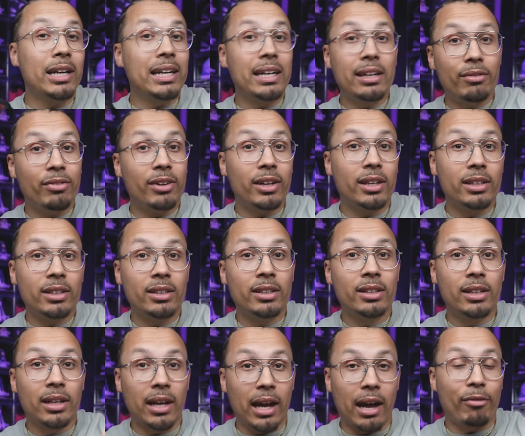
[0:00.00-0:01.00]
Even
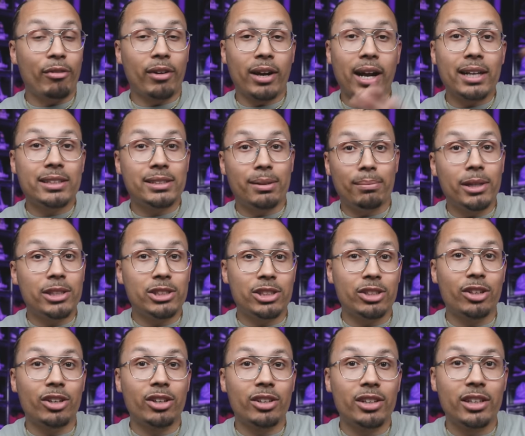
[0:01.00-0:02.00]
I forgot to
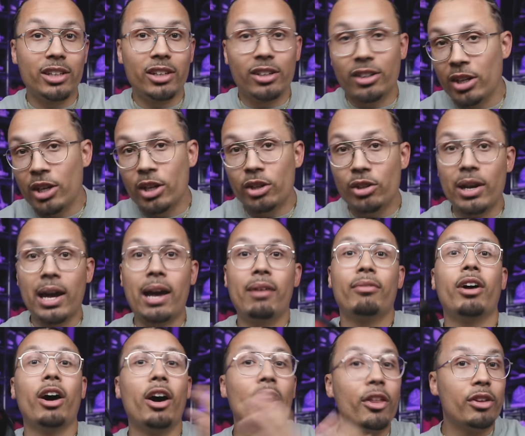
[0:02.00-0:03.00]
mention earlier, you
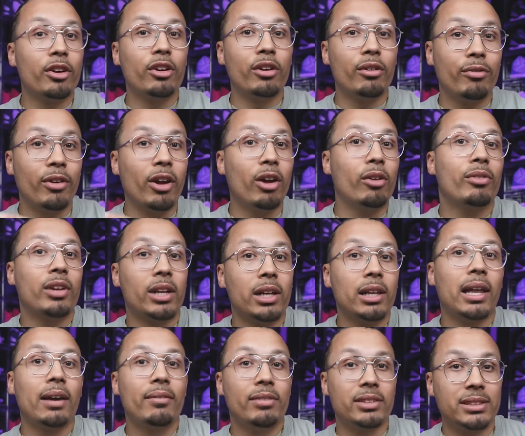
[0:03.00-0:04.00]
have other Velvet
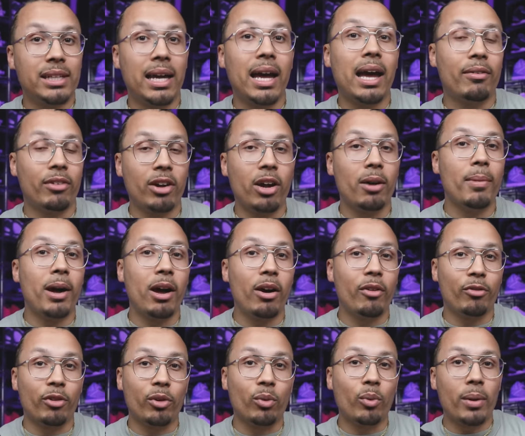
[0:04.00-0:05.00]
11s that have come
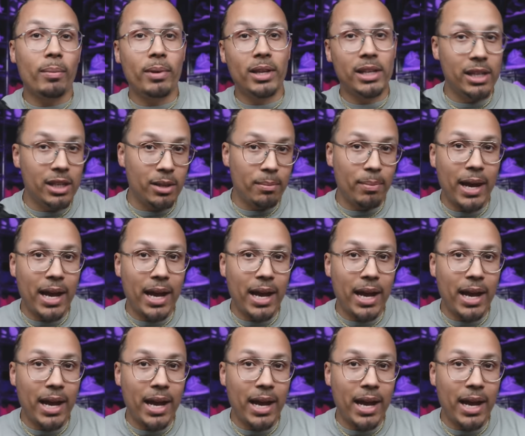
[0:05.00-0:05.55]
out for women in the